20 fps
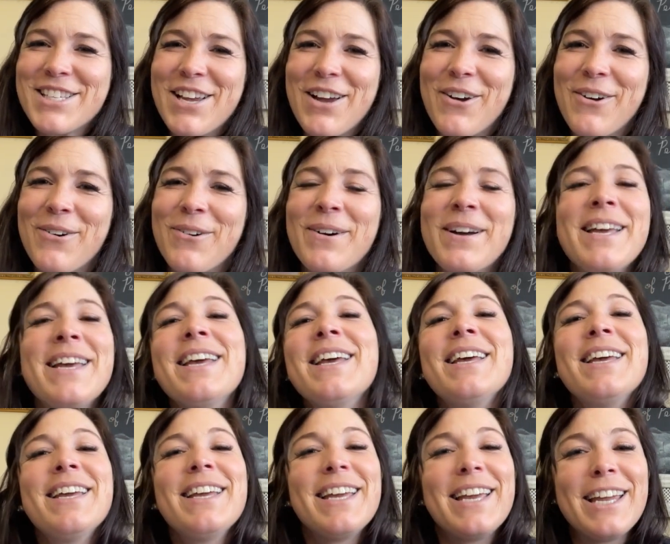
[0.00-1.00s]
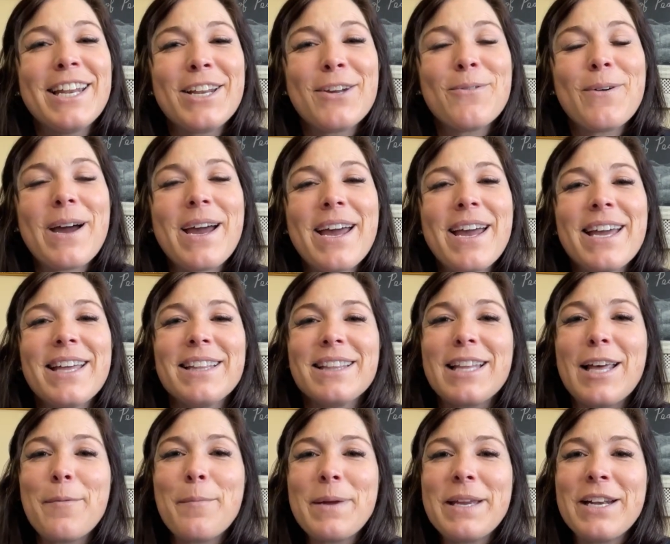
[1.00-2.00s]
so anyway,
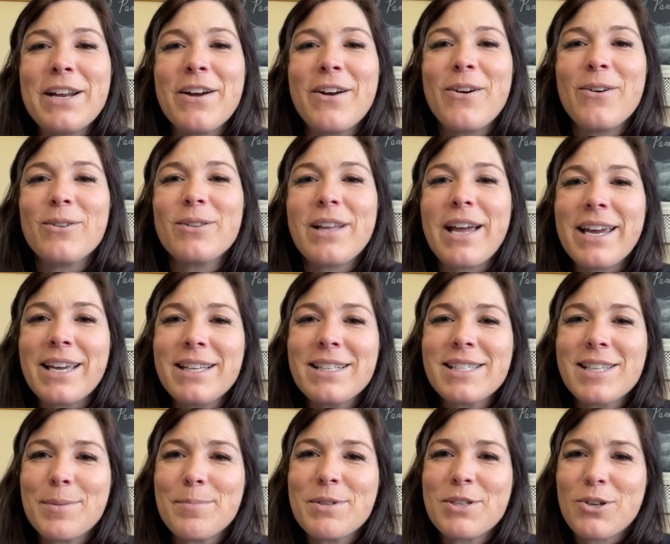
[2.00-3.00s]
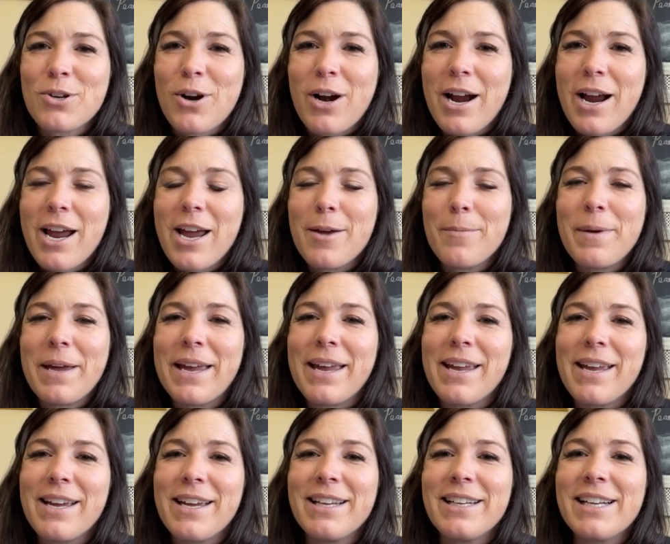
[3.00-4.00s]
let me know, like and subscribe,
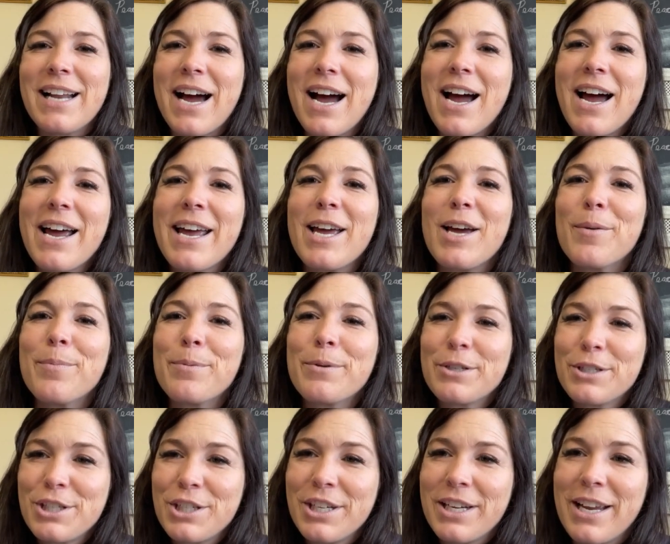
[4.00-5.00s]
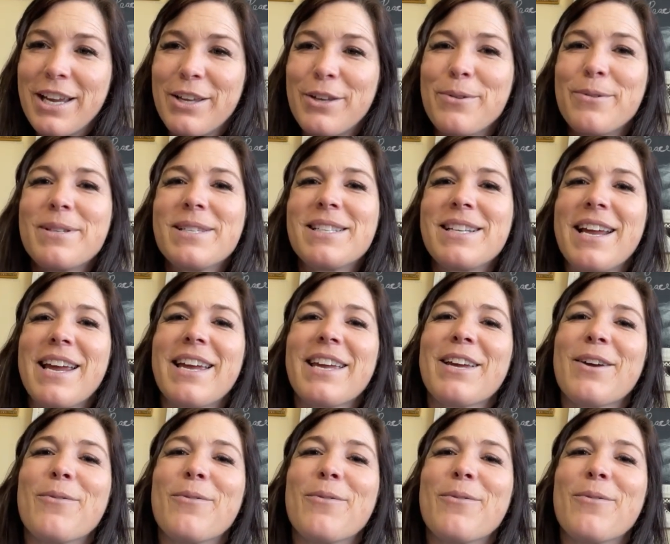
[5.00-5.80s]
and I appreciate you staying